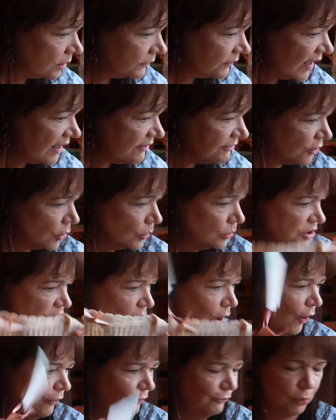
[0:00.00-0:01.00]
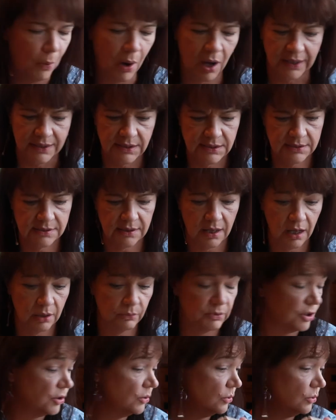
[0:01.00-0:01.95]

They've called it off-white. I would